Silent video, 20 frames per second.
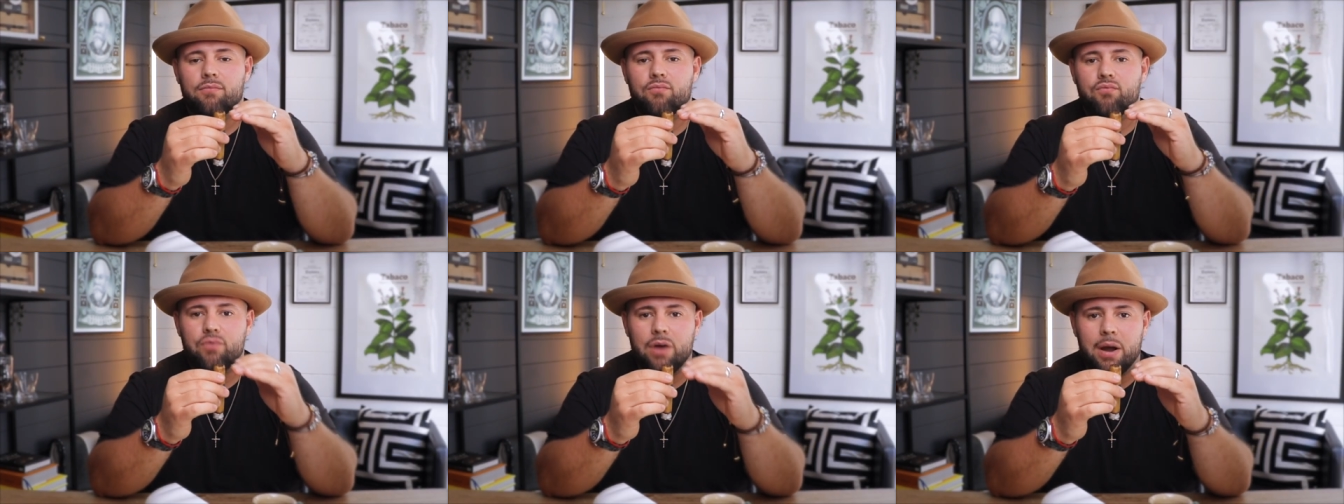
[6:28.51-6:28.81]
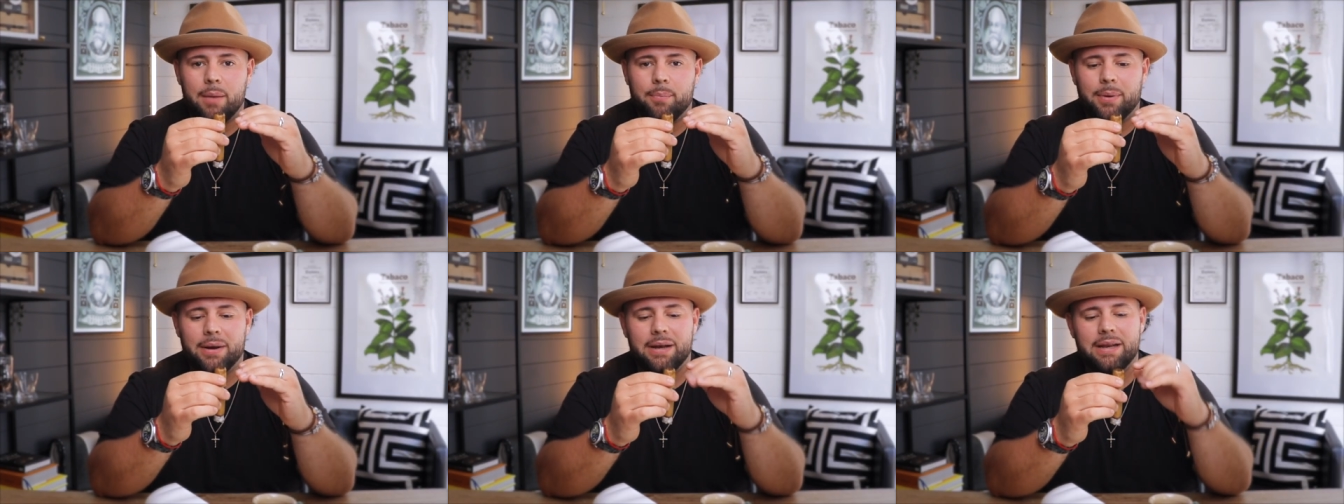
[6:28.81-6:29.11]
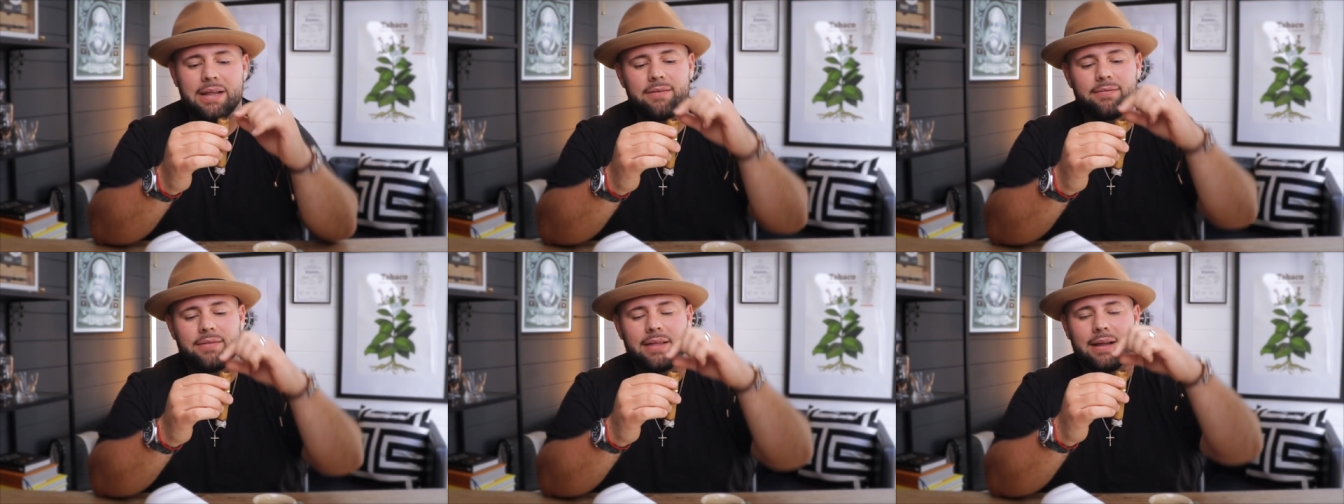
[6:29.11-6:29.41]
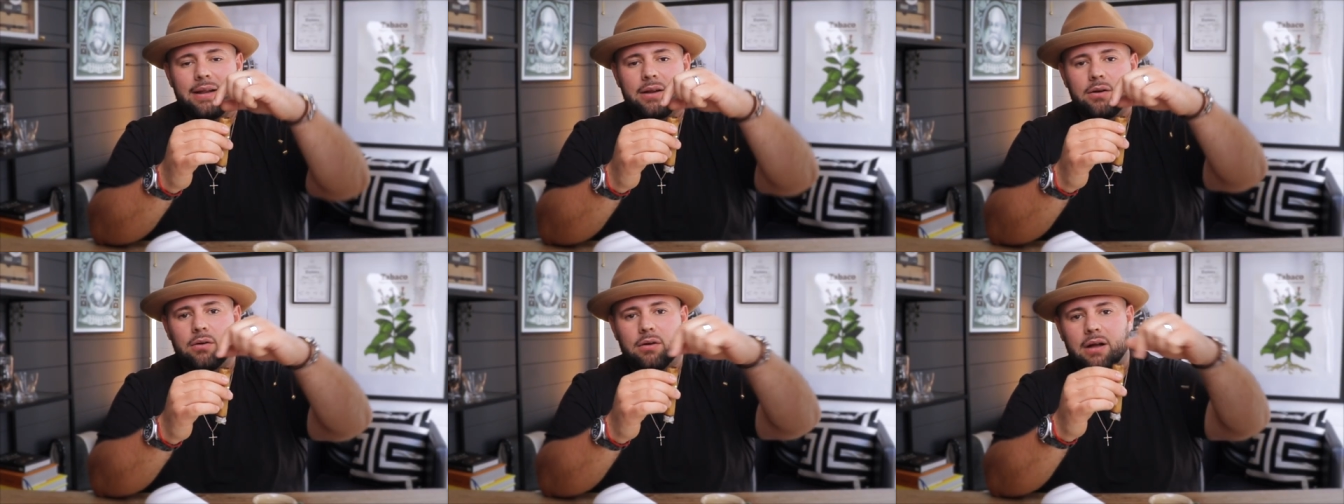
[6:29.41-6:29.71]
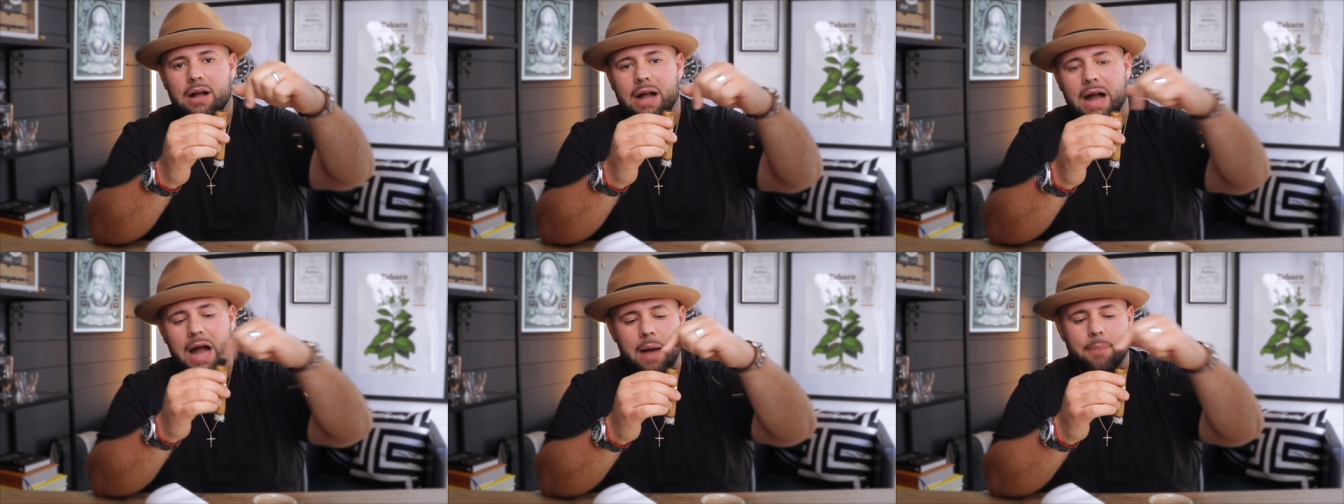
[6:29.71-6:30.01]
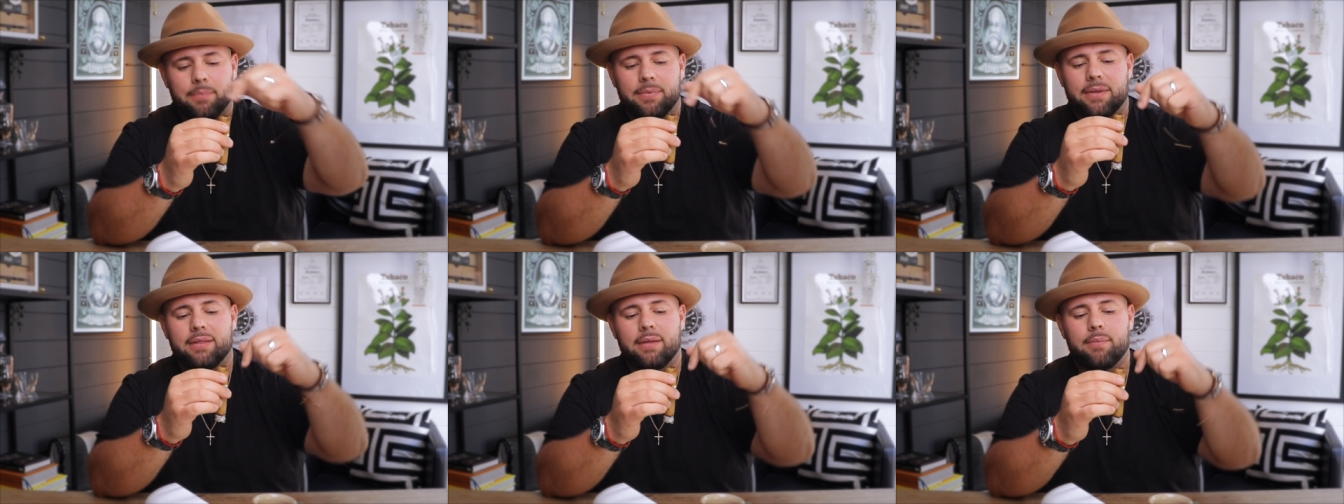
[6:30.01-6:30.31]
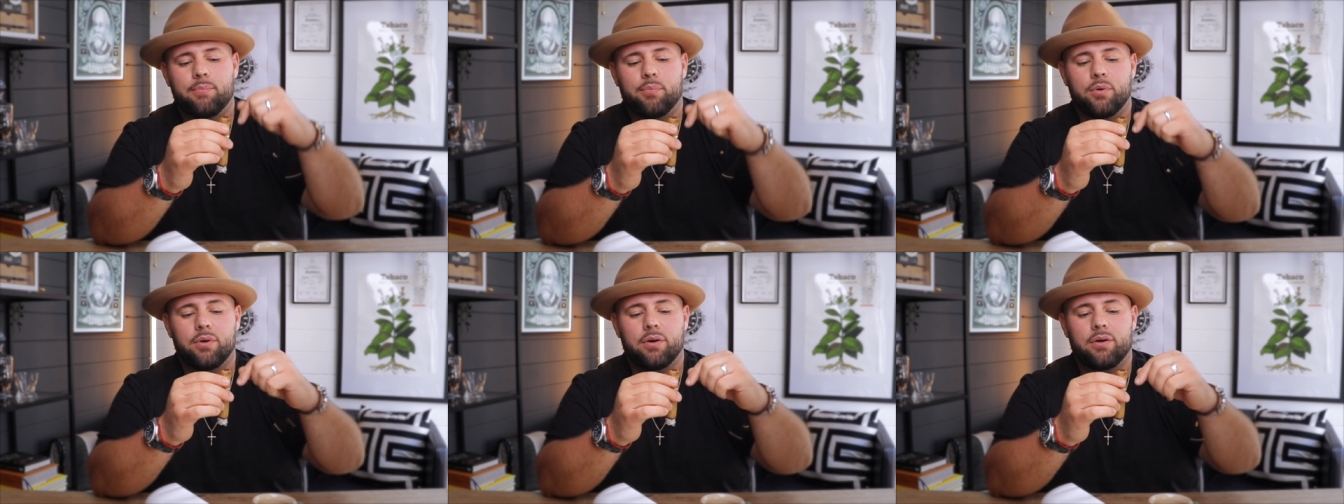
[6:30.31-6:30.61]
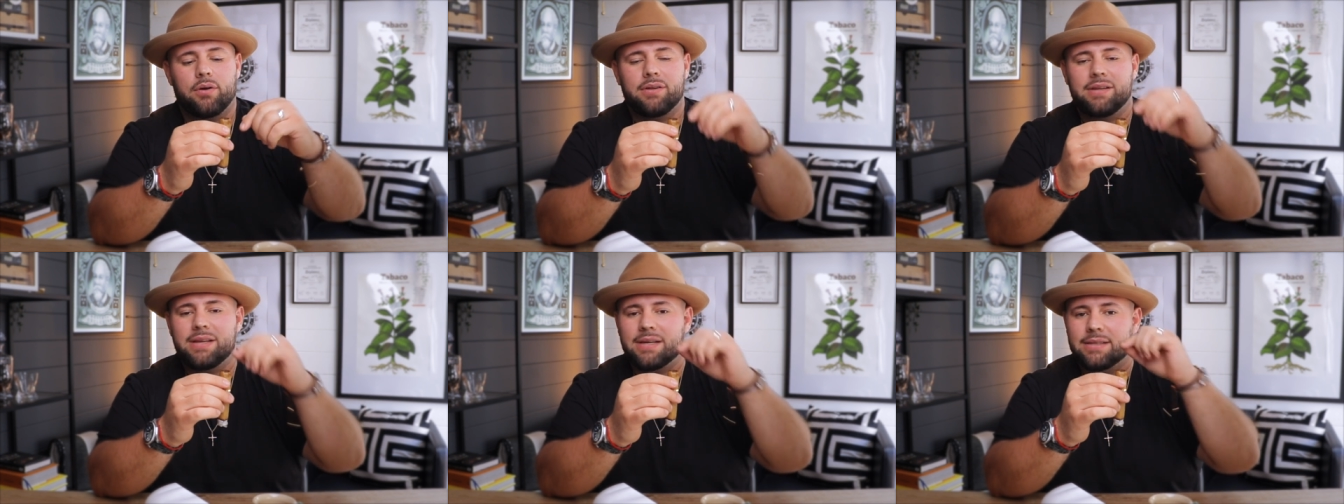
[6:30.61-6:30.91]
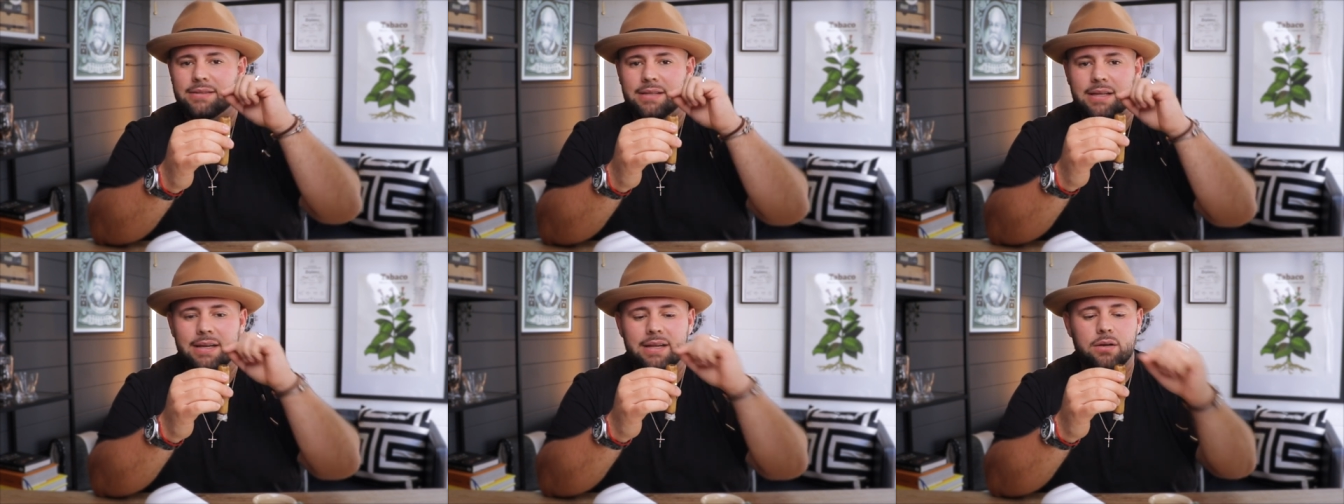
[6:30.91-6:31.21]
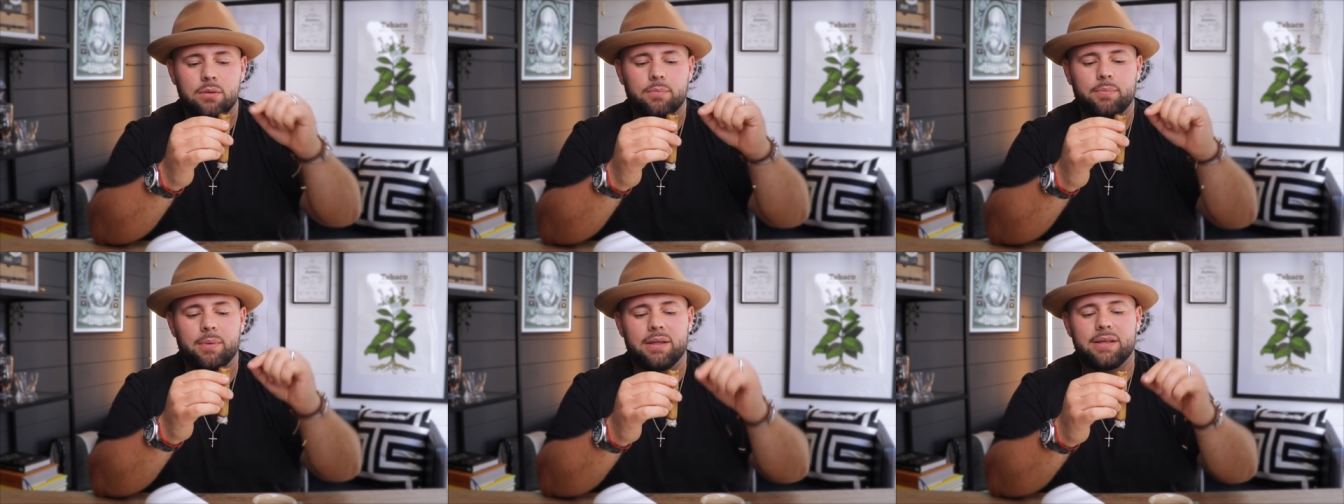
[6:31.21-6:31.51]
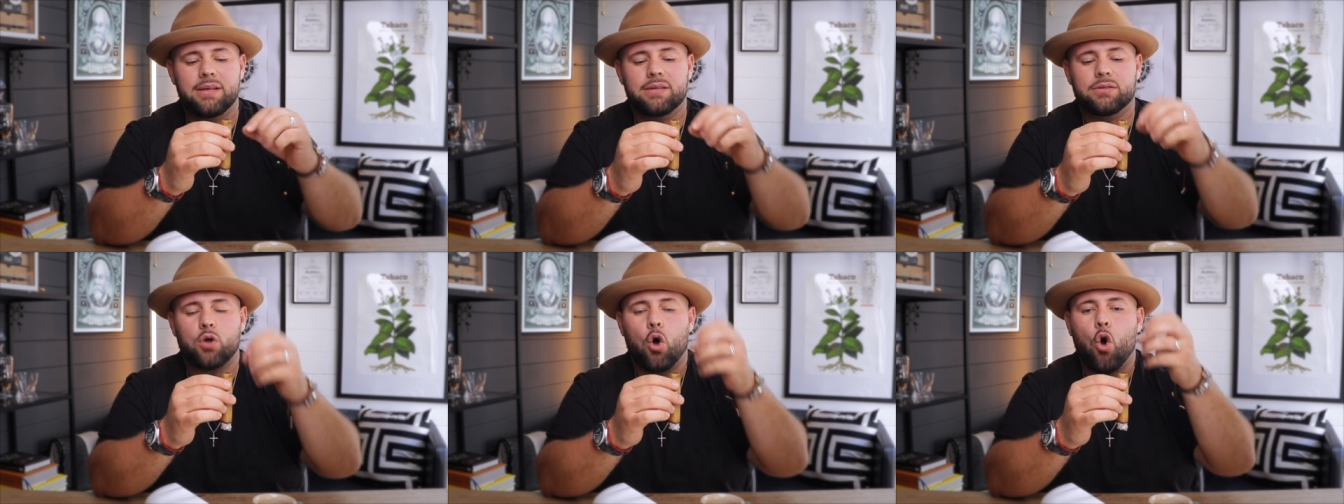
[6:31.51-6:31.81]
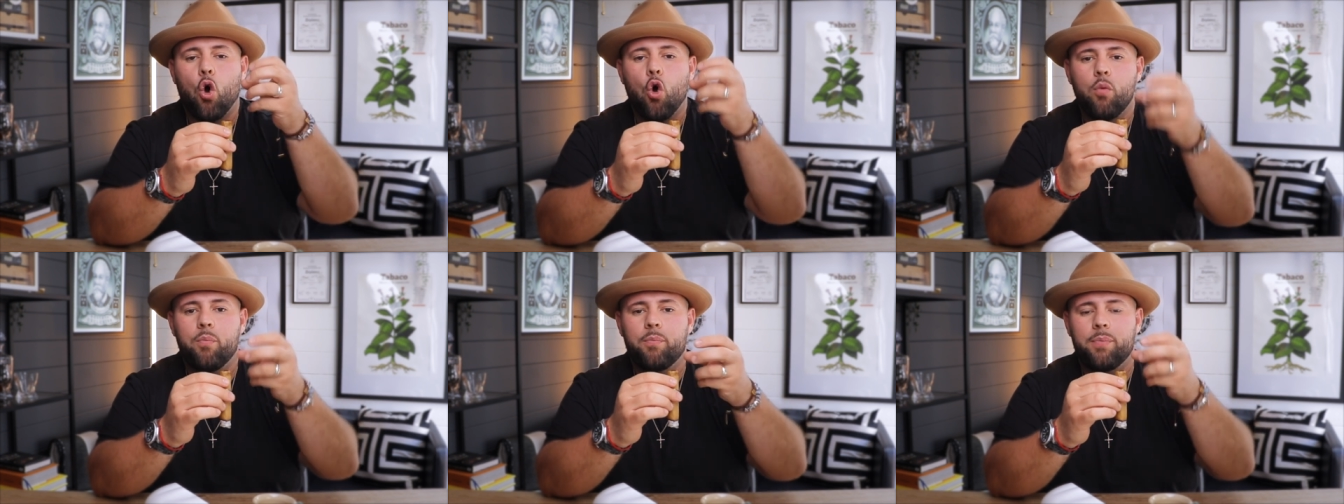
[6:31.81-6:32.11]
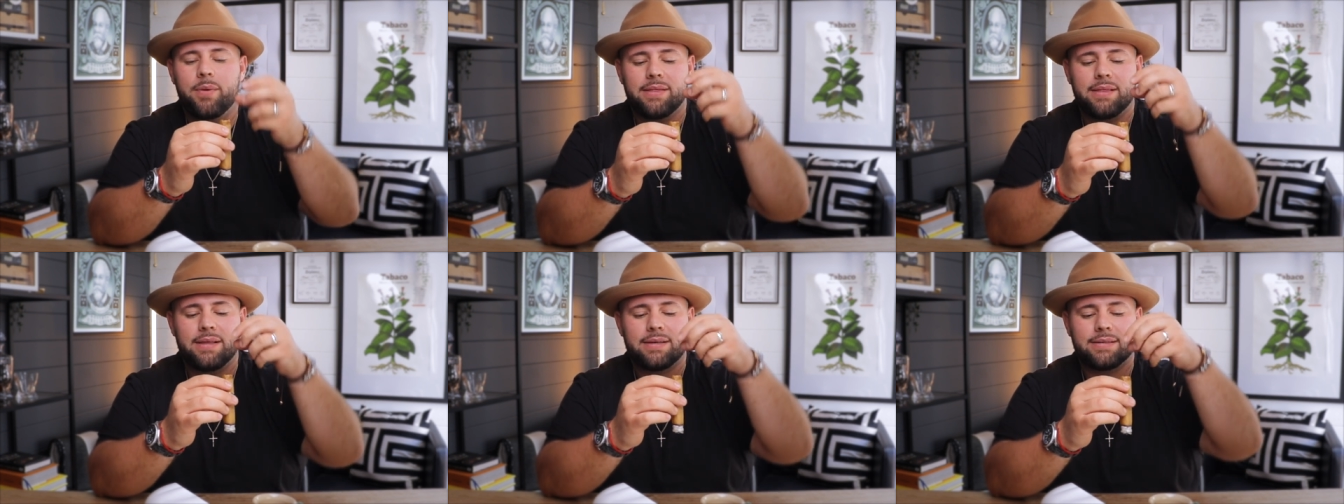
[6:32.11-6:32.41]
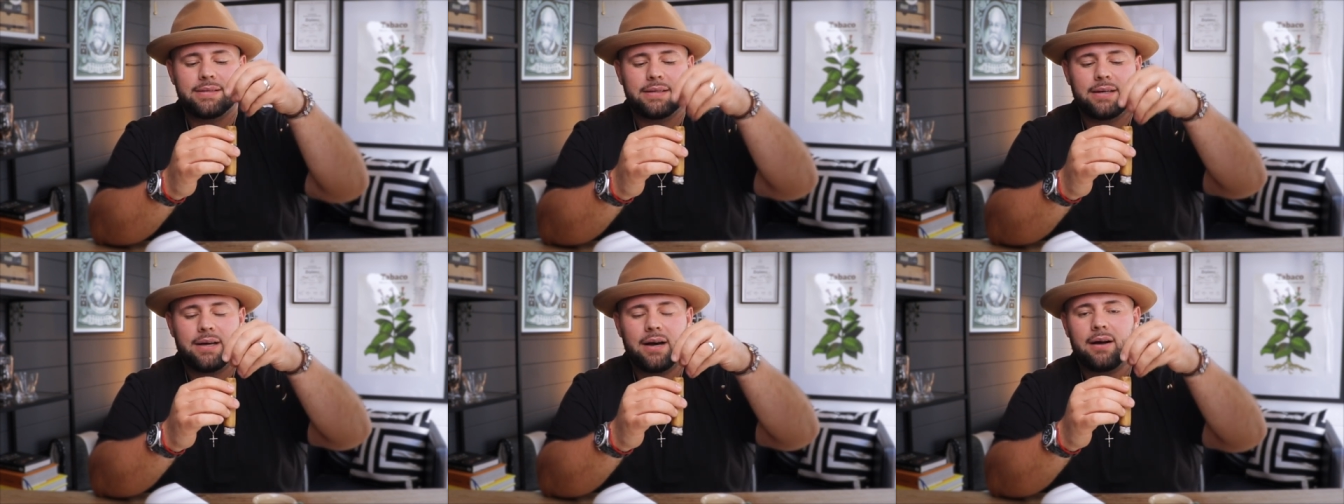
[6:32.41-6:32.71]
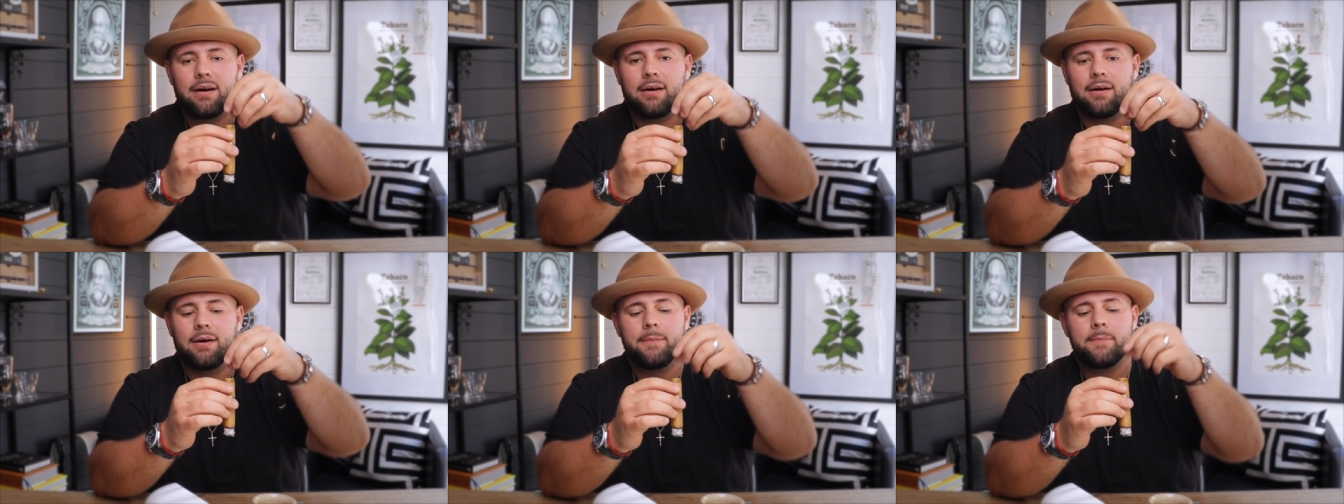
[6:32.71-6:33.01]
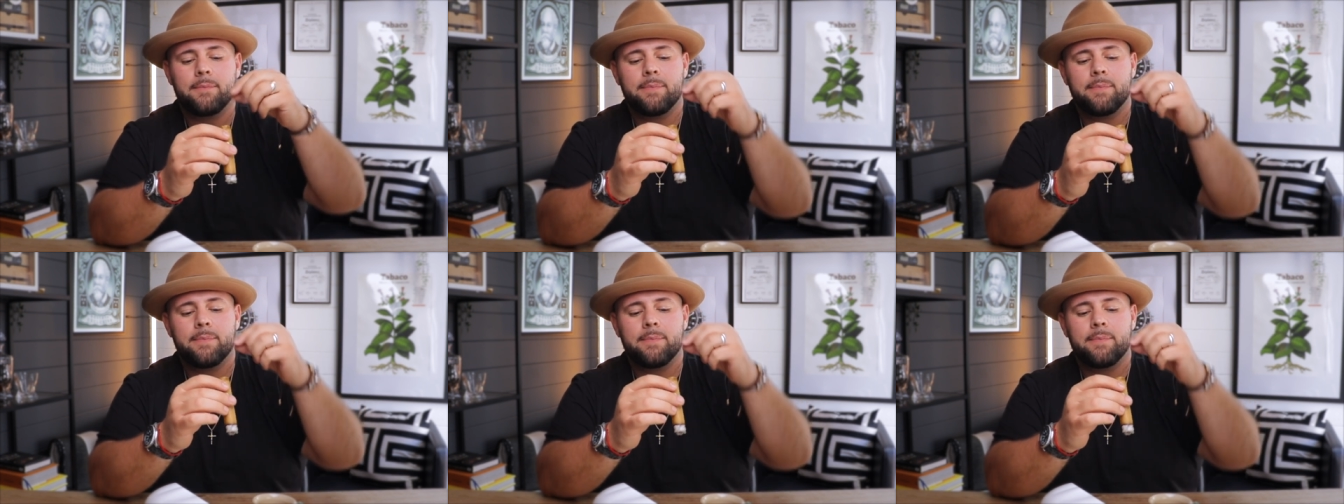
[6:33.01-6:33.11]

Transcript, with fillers: wrapper leaf, the little cap that they put on, just a little bit, just open the cigar